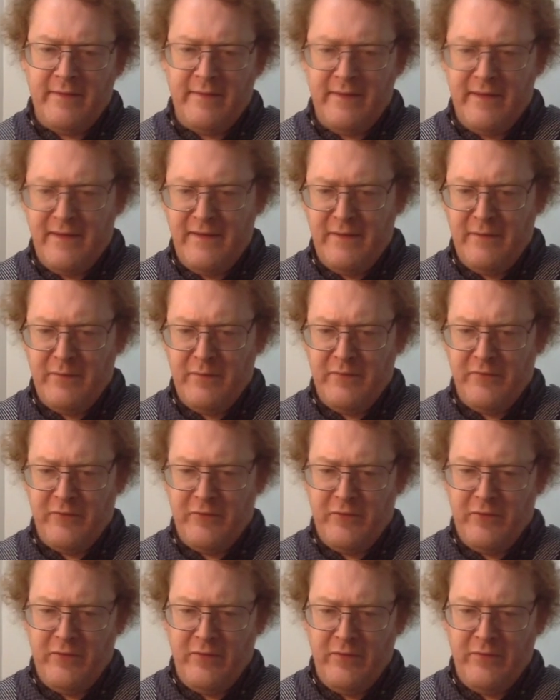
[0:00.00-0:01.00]
the
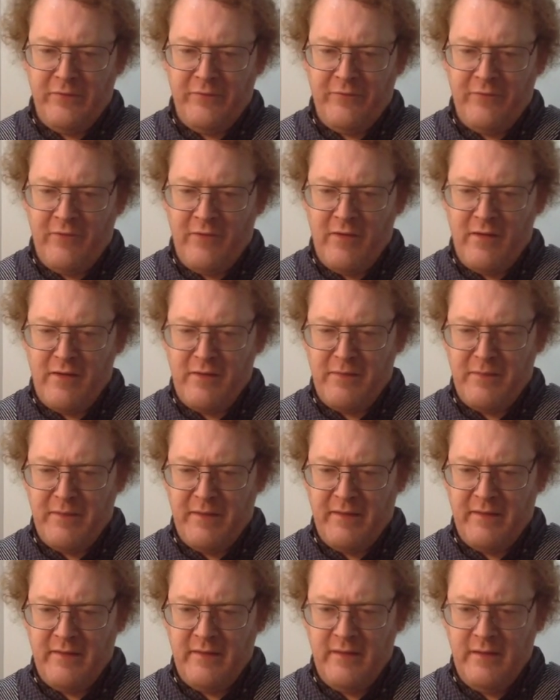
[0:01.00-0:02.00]
original Fog
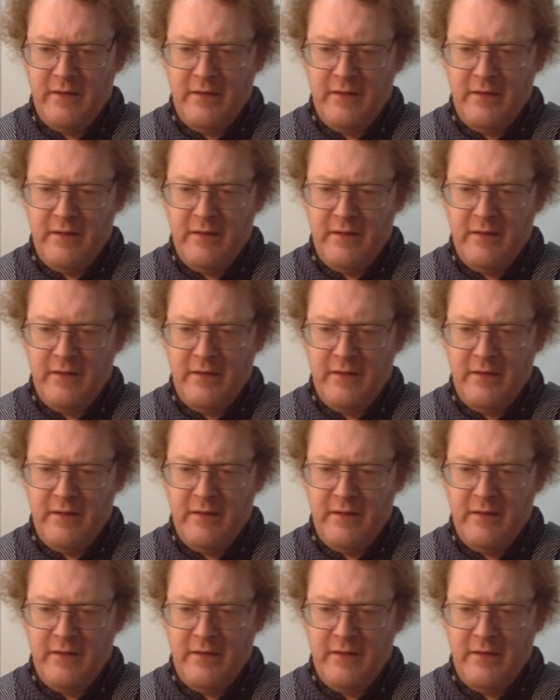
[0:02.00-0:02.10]
by